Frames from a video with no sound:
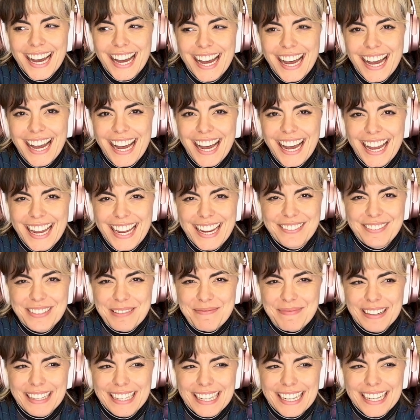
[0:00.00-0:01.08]
hi
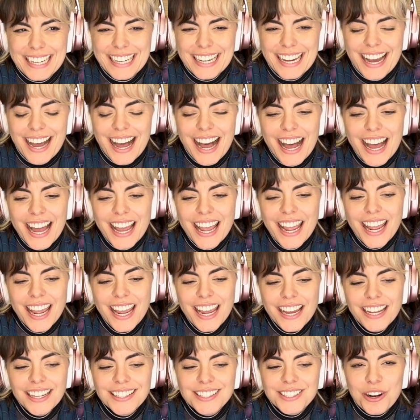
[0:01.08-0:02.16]
everybody.
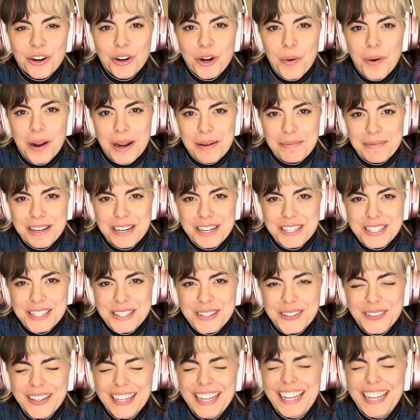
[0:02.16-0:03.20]
I don't know what I'm gonna do